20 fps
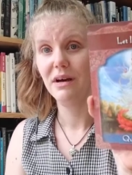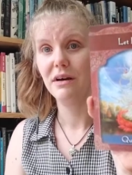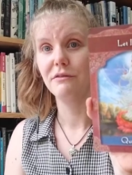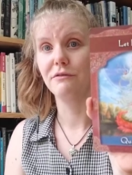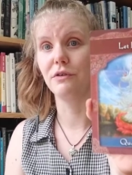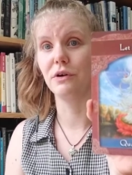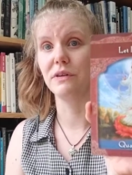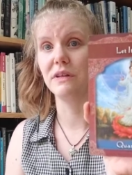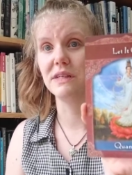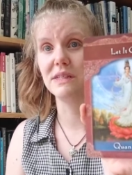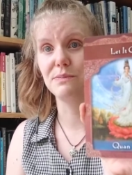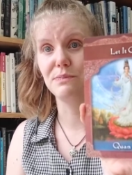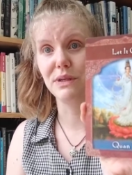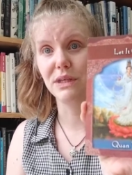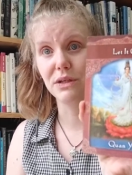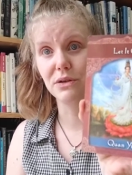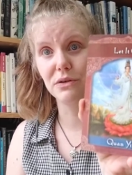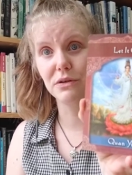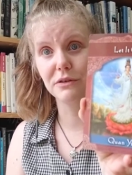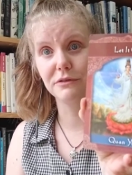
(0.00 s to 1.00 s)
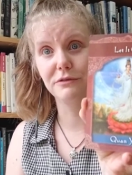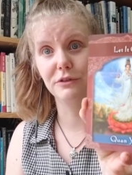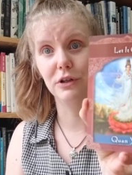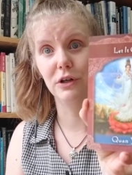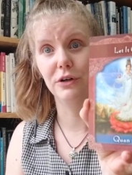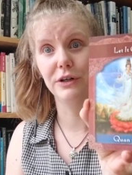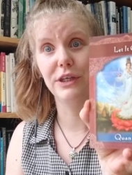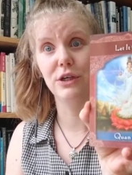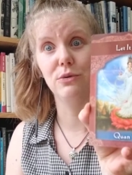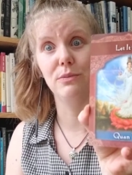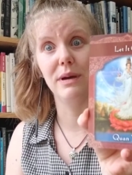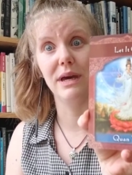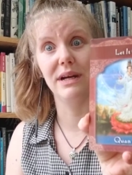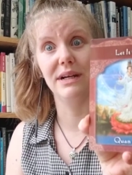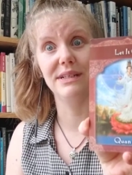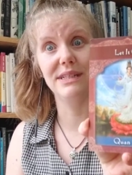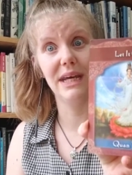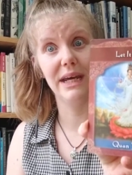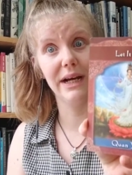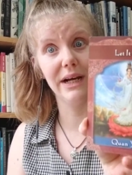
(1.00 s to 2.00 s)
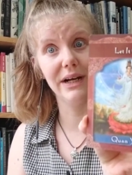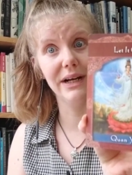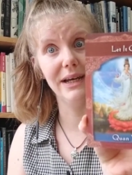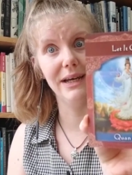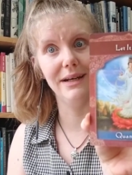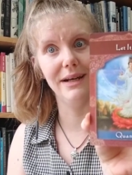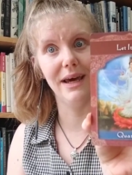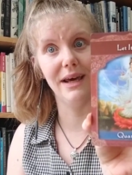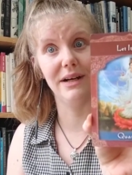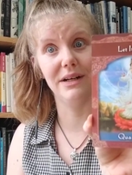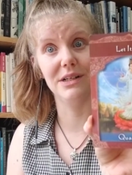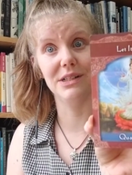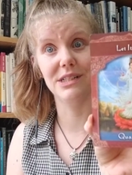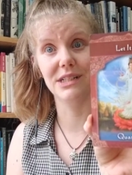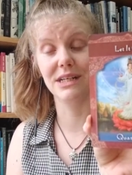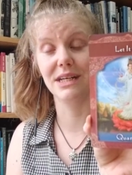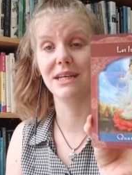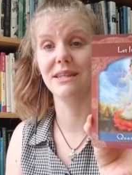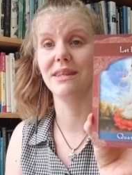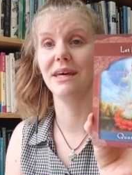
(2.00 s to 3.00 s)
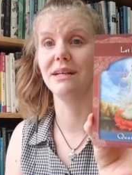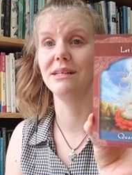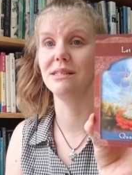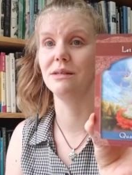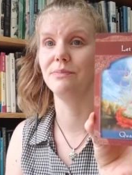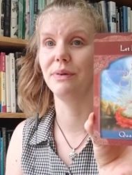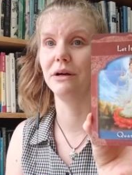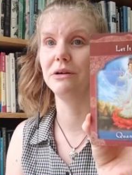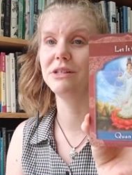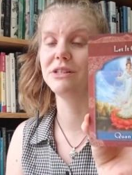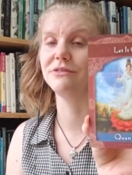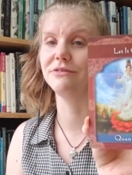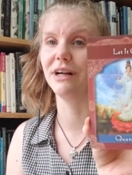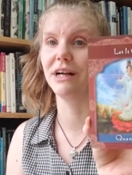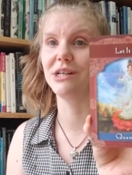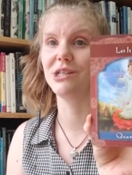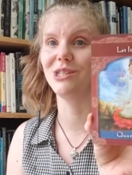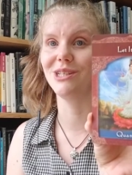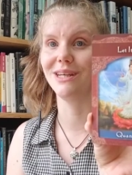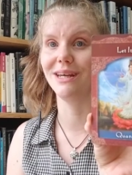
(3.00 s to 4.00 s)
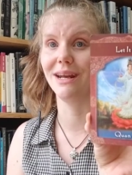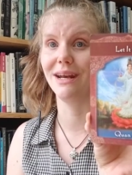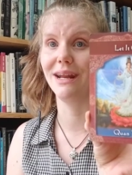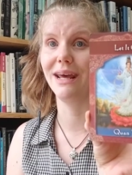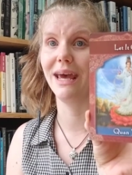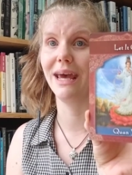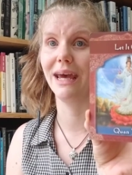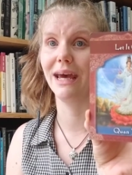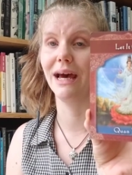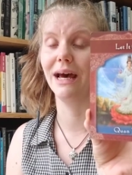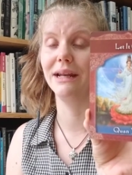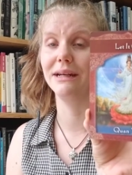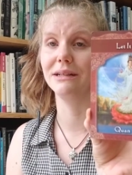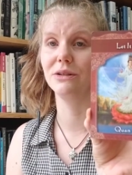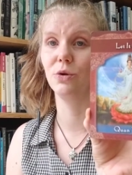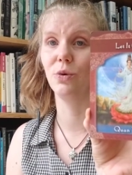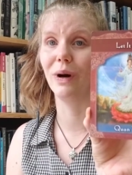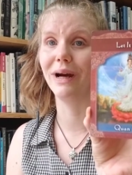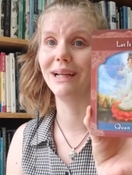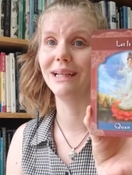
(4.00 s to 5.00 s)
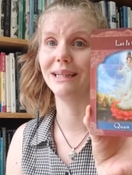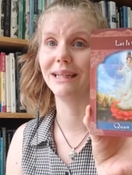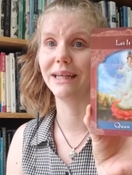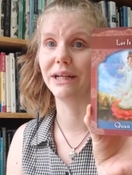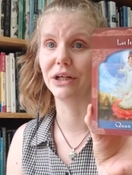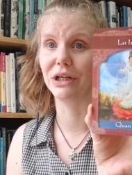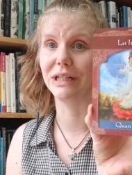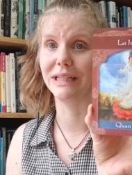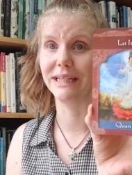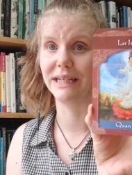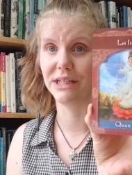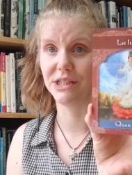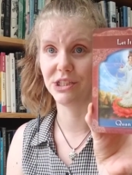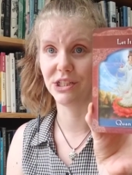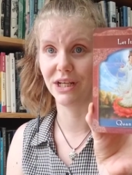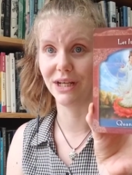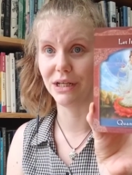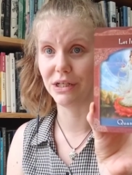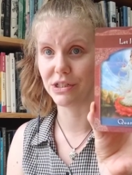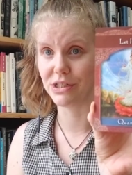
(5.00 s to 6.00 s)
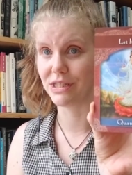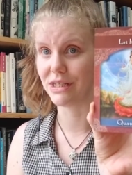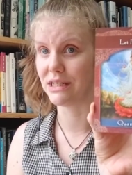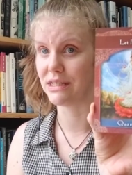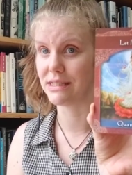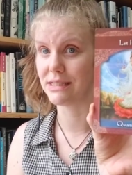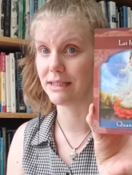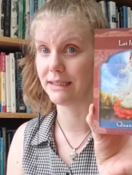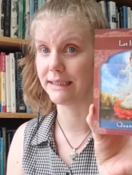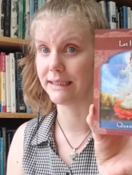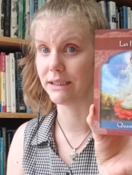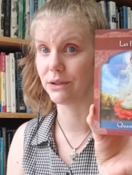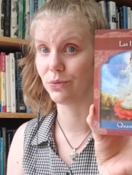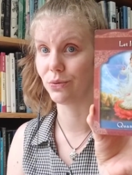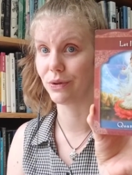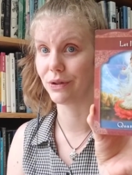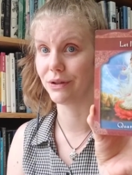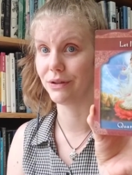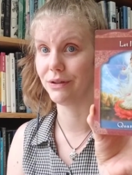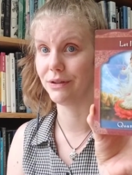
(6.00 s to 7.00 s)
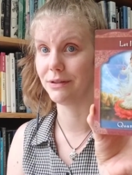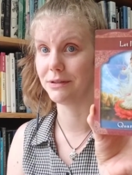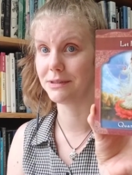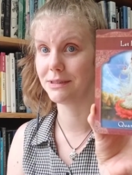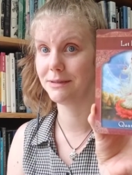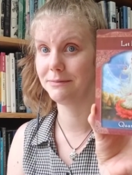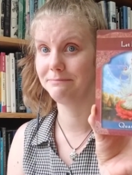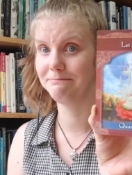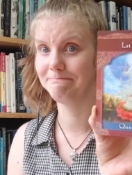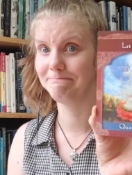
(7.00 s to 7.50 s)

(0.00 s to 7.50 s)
for this beautiful humanitarian energy that is about to rush in and quite literally change the entire world.